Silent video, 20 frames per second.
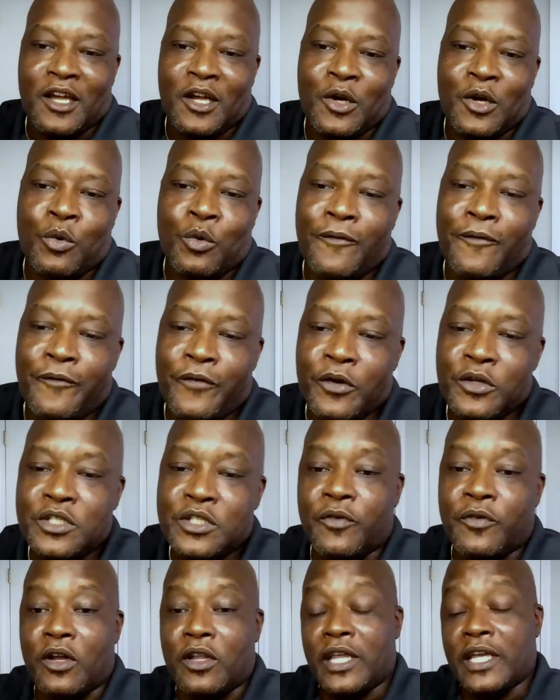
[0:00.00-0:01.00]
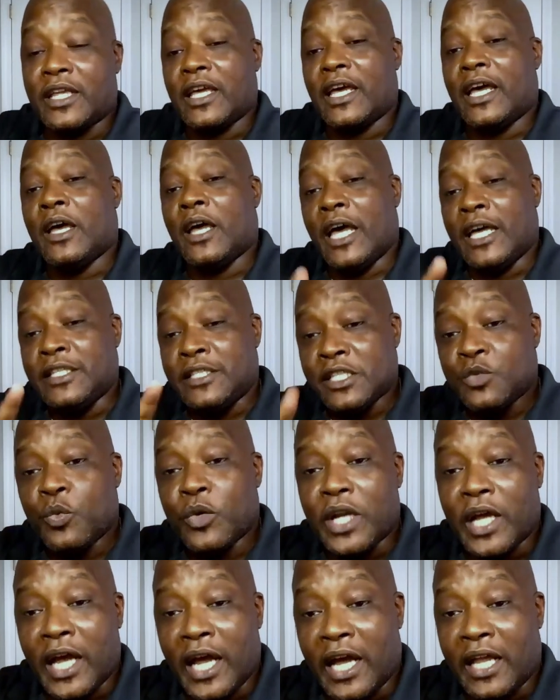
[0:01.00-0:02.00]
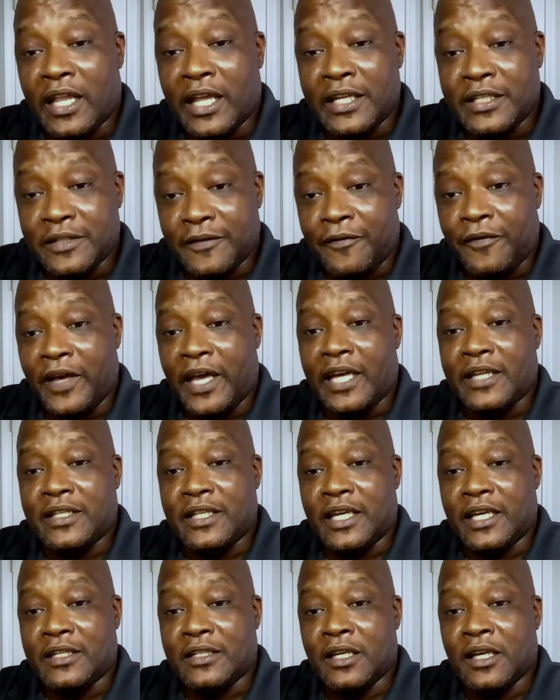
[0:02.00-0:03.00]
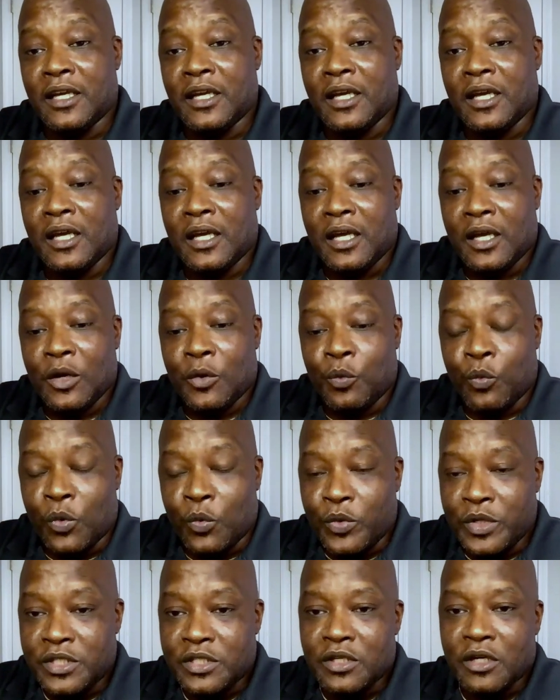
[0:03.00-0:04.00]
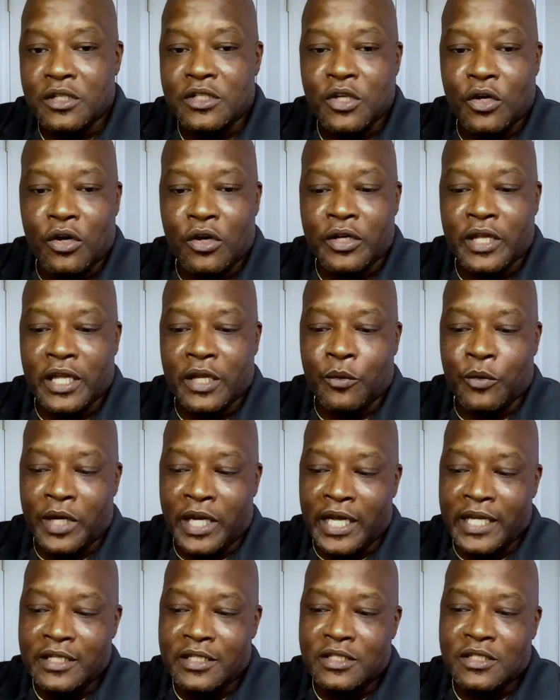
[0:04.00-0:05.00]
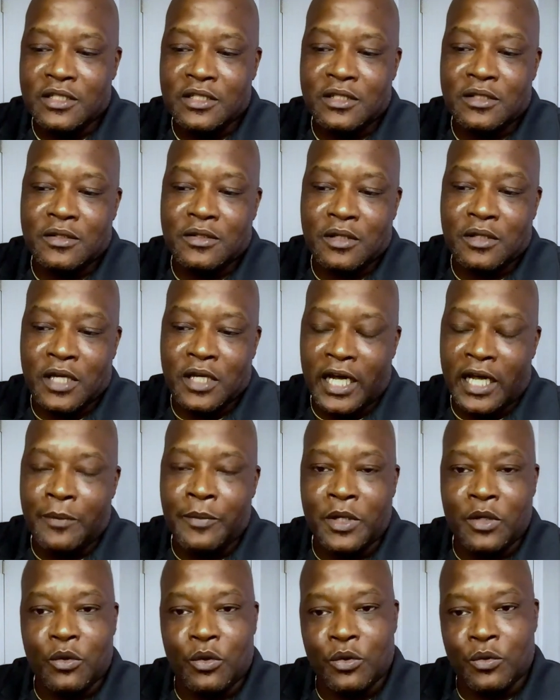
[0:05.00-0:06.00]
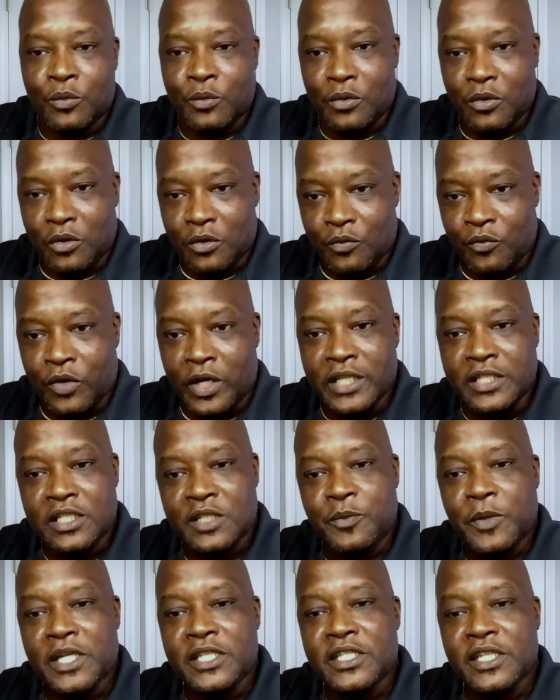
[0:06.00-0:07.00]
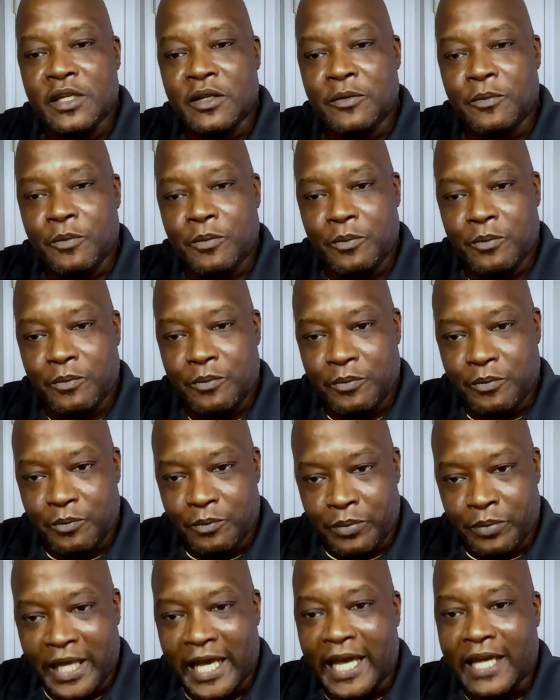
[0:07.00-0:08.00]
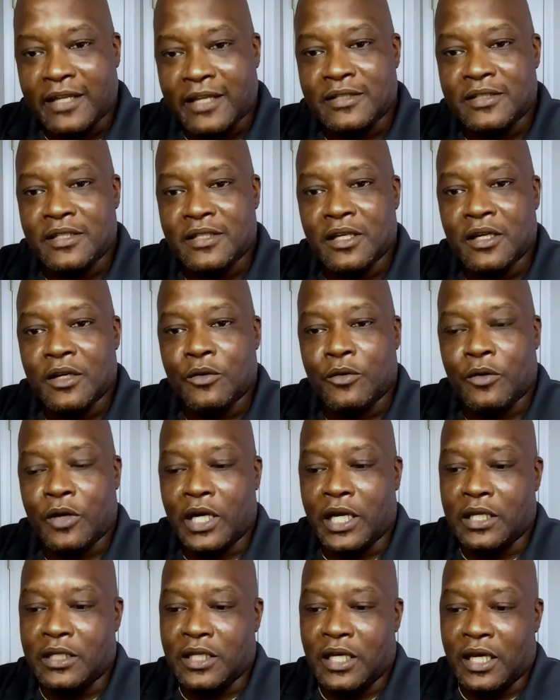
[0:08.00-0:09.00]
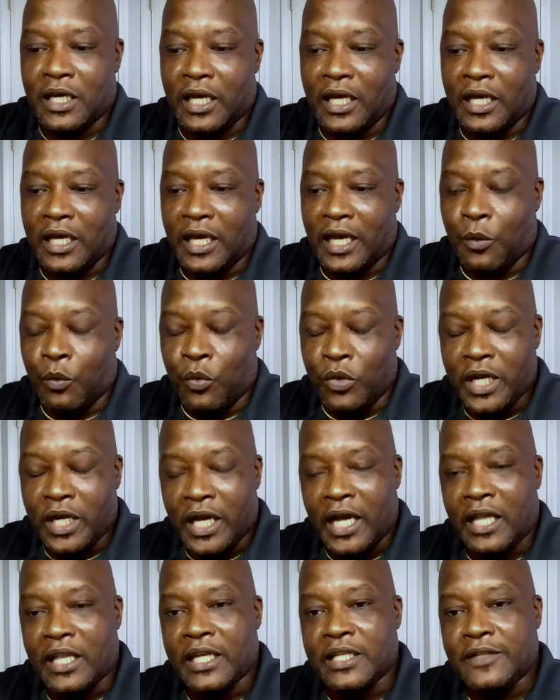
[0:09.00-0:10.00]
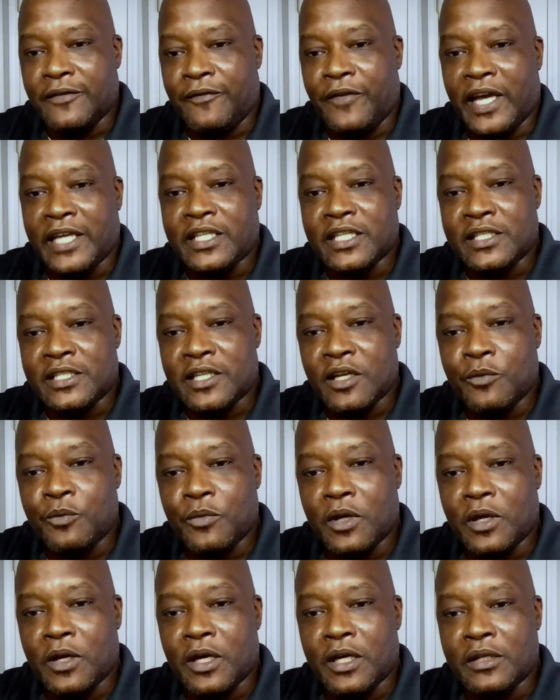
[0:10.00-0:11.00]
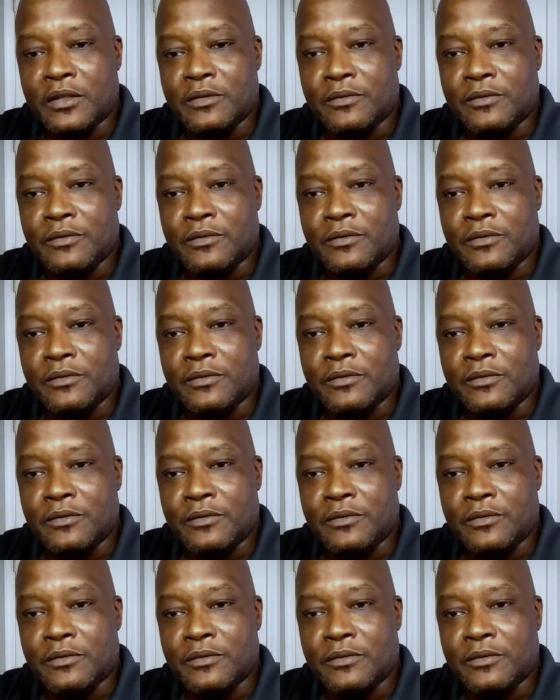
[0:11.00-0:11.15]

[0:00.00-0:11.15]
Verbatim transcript: Well, first of all, like I, I just want to highlight the fact that when we start talking, when I comment on on race, especially blacks, right? I, I want to highlight the fact that some uh, uh,